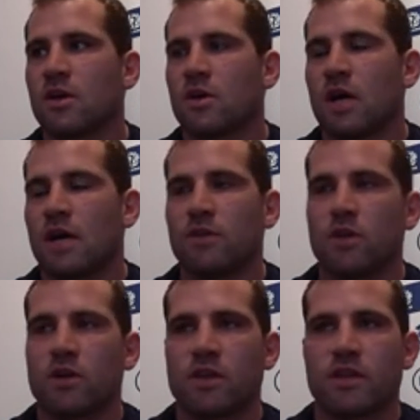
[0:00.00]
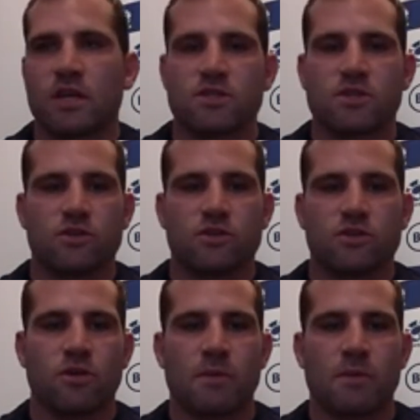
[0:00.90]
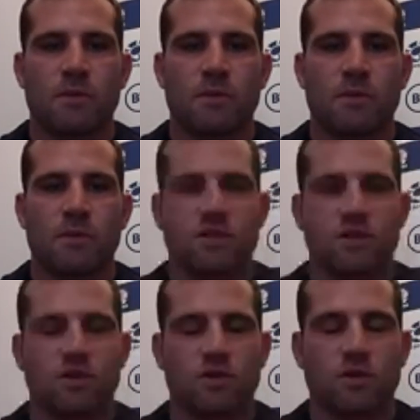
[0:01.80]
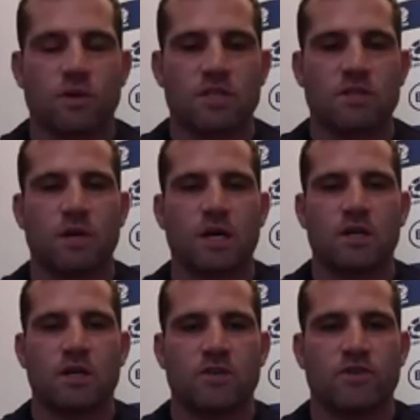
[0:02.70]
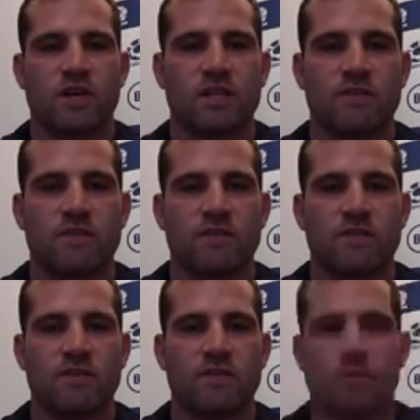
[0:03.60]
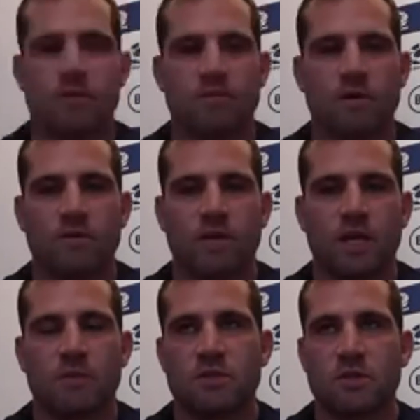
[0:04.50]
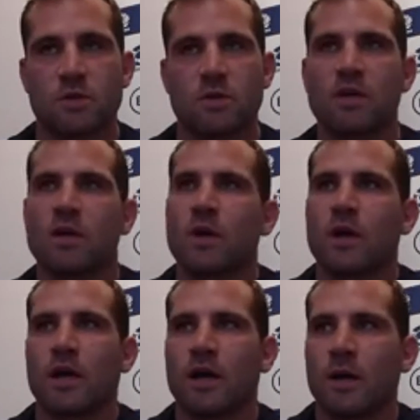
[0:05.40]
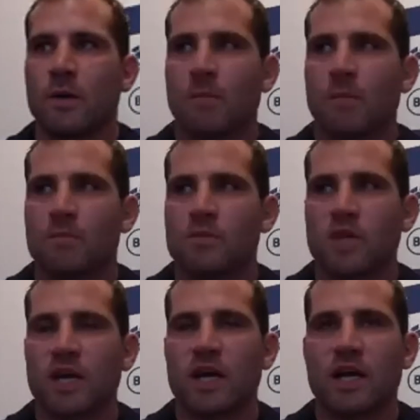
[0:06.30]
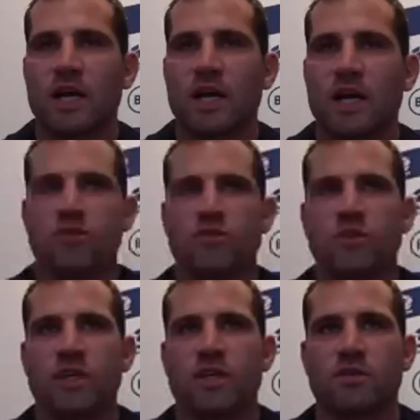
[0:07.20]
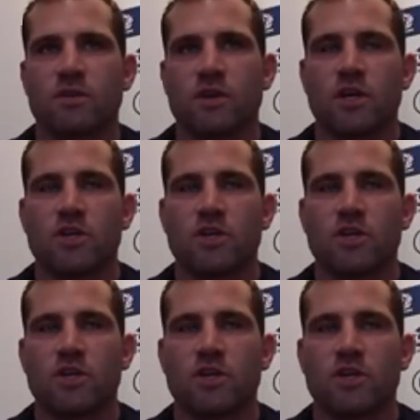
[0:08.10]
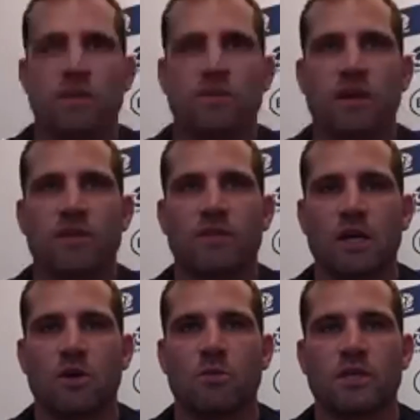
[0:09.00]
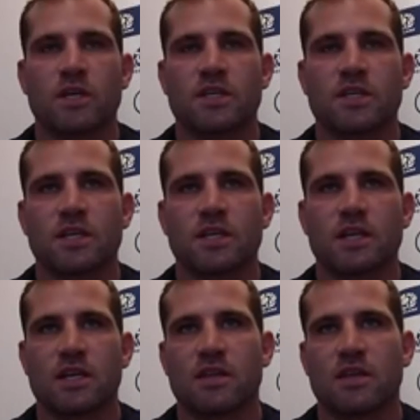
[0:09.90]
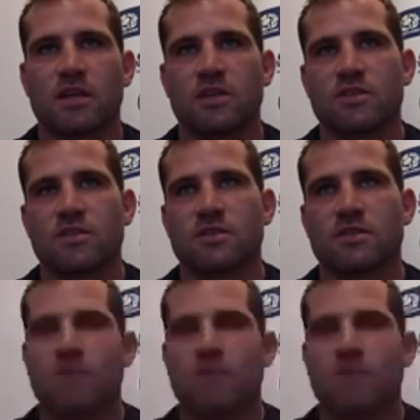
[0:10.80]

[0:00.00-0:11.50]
have a look at things that you're doing or maybe things that you're not doing quite so well, and then try and develop them and involve your game. So, I do really enjoy it and thrive in that competition. And I think it just,